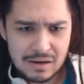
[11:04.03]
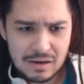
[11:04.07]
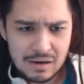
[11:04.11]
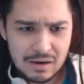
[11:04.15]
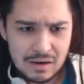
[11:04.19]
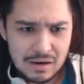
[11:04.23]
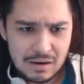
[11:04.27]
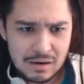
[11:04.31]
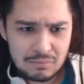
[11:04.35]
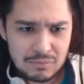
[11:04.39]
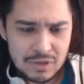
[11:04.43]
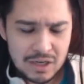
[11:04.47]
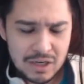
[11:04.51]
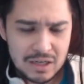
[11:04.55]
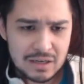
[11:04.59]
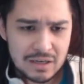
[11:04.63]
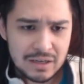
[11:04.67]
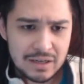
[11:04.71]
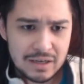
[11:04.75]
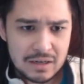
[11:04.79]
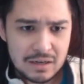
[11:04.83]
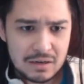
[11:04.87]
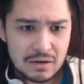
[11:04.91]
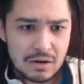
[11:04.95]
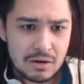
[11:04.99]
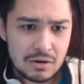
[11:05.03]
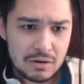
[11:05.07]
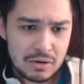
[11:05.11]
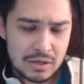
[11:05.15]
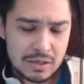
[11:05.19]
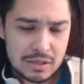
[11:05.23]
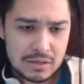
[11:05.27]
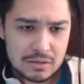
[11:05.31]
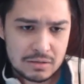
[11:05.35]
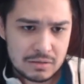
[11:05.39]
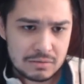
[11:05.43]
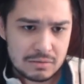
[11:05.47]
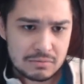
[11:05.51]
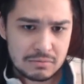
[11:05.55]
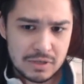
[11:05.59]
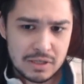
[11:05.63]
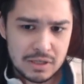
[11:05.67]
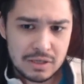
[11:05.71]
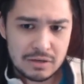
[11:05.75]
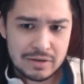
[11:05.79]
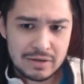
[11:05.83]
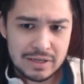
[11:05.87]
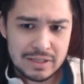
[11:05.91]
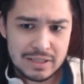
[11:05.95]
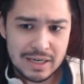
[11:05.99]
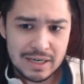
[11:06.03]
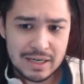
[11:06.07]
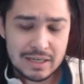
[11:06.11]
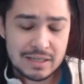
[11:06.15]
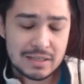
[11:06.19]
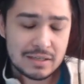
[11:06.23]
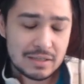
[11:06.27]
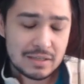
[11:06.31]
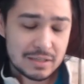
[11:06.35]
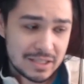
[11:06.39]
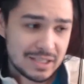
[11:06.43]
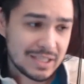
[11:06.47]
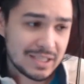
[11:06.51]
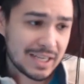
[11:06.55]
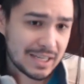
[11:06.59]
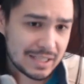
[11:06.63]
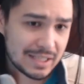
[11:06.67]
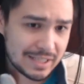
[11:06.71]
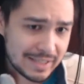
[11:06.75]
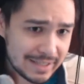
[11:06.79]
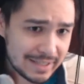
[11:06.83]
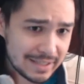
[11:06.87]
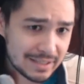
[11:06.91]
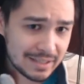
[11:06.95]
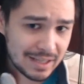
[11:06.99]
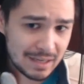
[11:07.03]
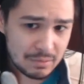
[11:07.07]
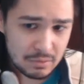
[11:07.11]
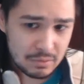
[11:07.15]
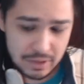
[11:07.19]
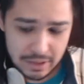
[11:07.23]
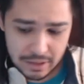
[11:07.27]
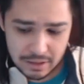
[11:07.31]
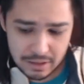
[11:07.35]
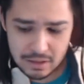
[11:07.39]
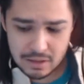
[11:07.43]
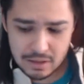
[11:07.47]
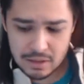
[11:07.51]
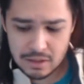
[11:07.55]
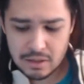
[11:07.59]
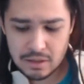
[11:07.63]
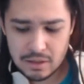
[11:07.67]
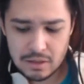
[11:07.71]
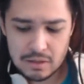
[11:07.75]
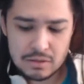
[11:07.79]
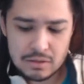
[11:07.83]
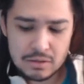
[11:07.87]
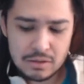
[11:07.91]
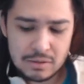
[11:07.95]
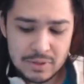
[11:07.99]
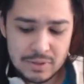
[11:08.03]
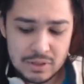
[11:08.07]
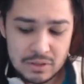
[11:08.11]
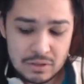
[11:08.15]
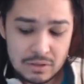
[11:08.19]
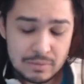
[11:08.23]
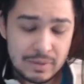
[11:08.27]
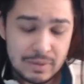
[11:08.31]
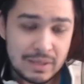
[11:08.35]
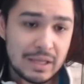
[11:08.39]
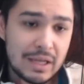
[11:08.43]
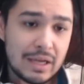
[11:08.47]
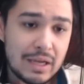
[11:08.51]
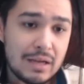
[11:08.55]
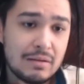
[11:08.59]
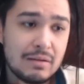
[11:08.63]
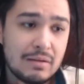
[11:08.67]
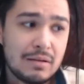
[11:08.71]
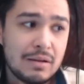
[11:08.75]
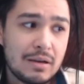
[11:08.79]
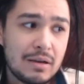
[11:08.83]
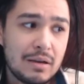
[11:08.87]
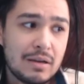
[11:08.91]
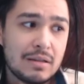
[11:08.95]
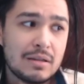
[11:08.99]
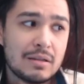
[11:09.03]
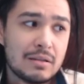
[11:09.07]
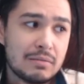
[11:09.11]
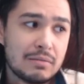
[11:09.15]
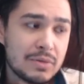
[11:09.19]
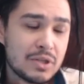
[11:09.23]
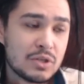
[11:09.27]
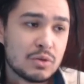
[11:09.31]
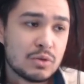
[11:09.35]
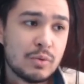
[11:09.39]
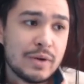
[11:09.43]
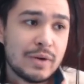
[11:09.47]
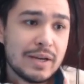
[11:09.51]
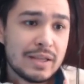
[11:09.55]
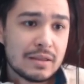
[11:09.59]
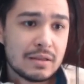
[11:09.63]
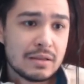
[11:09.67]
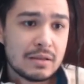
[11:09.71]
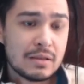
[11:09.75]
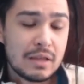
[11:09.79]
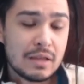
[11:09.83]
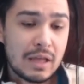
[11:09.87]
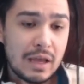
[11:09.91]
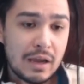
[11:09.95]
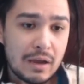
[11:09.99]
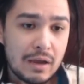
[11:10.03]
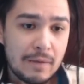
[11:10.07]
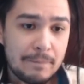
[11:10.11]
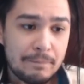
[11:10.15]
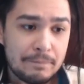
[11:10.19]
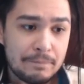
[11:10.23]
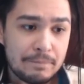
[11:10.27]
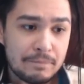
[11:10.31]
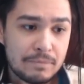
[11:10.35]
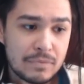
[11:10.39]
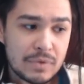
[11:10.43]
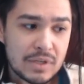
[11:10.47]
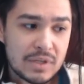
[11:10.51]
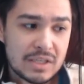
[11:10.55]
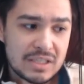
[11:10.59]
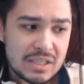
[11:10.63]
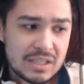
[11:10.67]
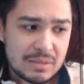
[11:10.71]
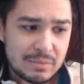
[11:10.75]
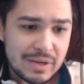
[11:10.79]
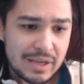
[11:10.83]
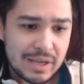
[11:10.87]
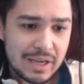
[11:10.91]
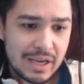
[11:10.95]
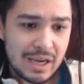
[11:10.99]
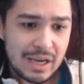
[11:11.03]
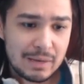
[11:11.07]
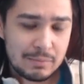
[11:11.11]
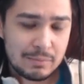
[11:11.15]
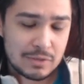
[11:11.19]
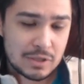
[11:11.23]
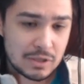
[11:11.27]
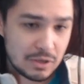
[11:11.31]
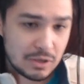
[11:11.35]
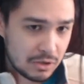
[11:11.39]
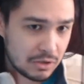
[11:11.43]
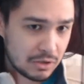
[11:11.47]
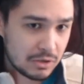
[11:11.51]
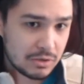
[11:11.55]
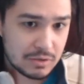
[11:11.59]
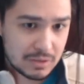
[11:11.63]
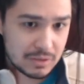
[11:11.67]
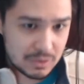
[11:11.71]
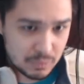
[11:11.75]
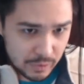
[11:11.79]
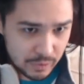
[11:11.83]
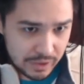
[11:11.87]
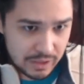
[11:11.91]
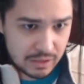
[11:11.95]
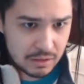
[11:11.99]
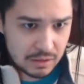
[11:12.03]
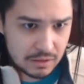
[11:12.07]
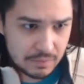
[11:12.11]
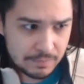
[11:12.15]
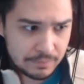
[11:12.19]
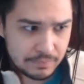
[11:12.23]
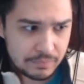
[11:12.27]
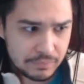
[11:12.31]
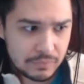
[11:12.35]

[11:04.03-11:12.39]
Kind of like Gar is, you know, she's like a teen celebrity. So I'm assuming that in between that, she became Stargirl as well.